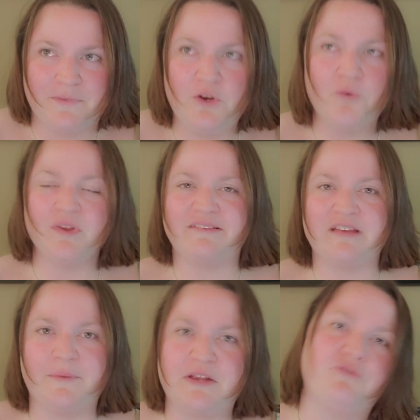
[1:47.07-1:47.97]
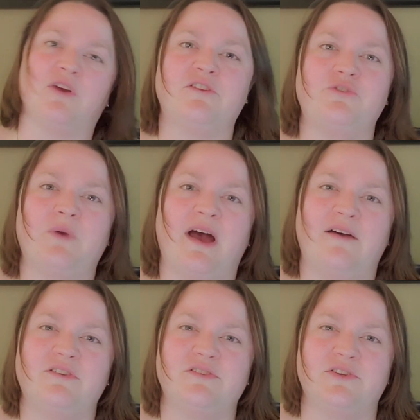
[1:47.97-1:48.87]
You don't realize how many friends you
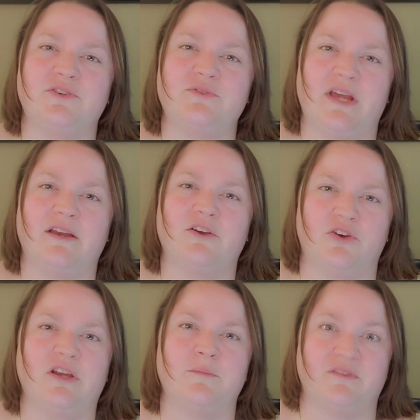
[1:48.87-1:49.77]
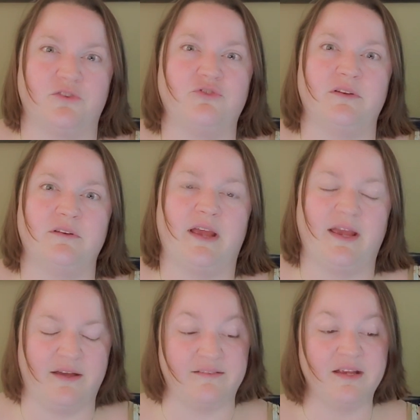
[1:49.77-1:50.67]
have until you take a cooking position.
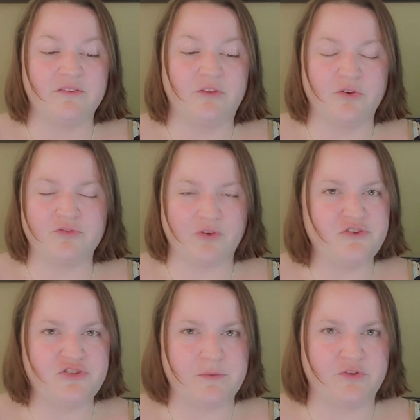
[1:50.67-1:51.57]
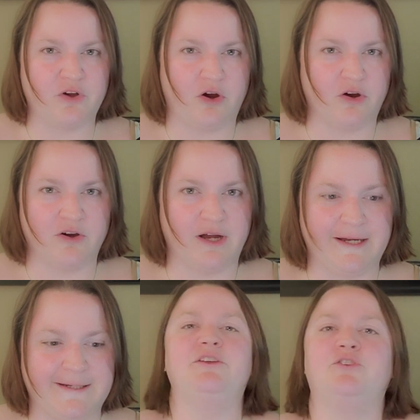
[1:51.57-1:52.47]
And those friendships
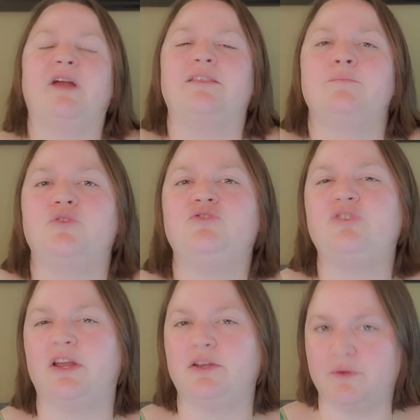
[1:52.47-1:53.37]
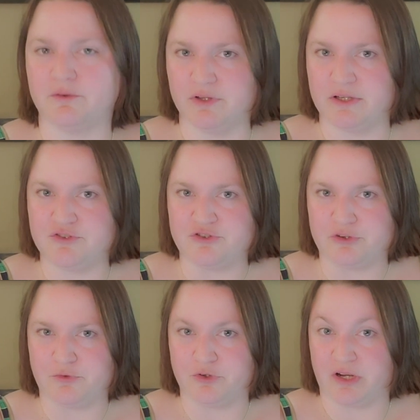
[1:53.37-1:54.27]
are, they're not the most genuine
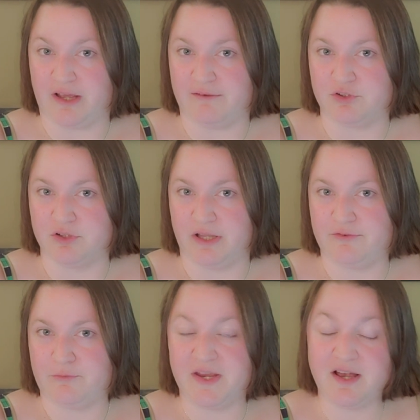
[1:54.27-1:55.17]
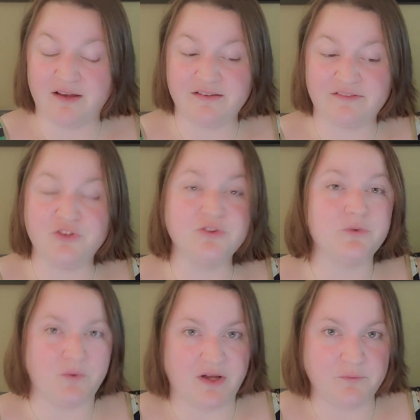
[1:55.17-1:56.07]
relationships you're gonna have in your life, because you're the
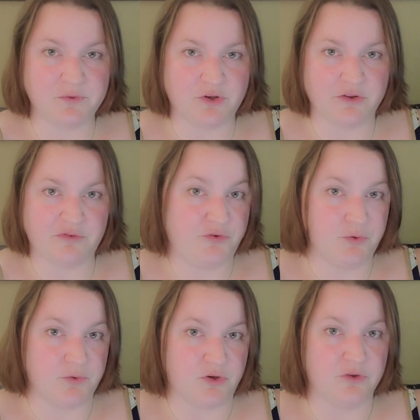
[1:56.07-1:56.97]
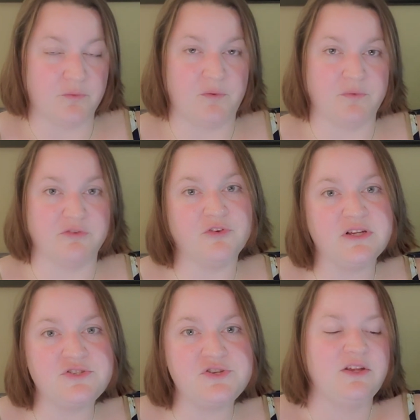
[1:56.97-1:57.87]
one with all the food, you're the one with the
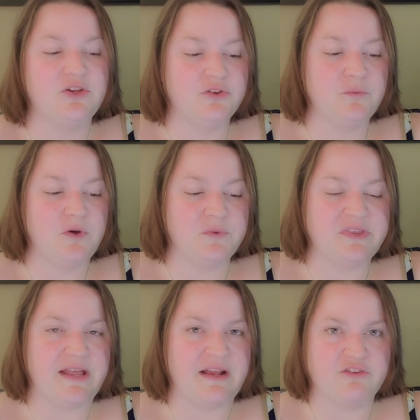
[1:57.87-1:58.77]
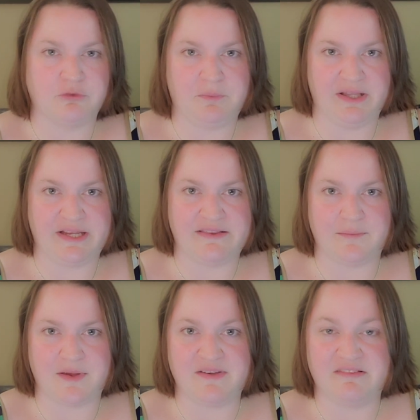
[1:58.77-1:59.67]
fridge, you're the one with that extra plate that
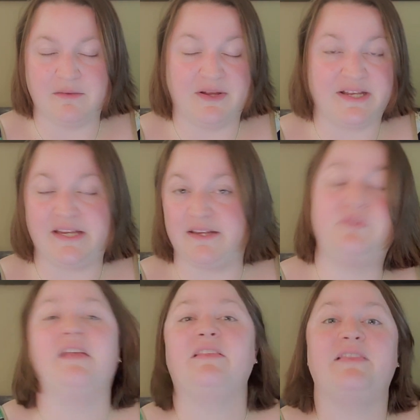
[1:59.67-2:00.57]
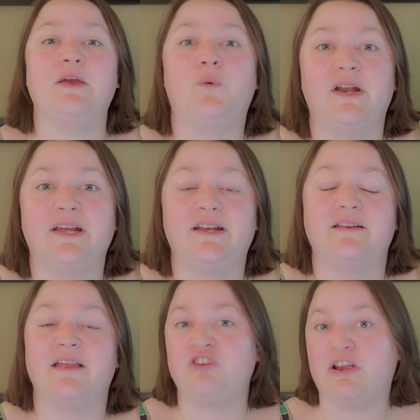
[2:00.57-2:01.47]
maybe somebody said that they wanted
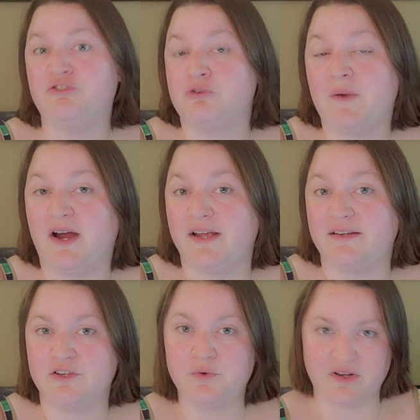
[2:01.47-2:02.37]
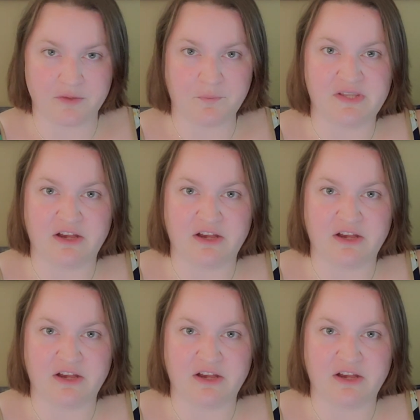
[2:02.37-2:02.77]
and then changed their mind, and you end up with the